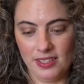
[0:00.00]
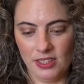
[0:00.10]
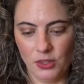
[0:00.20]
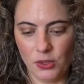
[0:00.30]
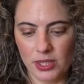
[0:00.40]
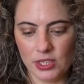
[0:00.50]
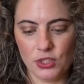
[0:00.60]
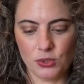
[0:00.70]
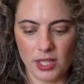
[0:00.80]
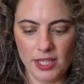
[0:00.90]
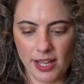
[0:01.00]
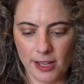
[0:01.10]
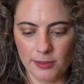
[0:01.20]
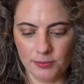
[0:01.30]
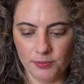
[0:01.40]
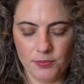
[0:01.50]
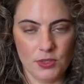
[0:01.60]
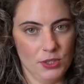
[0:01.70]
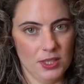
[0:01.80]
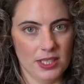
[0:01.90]
you're going to strain it out
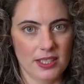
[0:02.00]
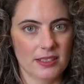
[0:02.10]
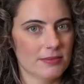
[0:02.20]
using a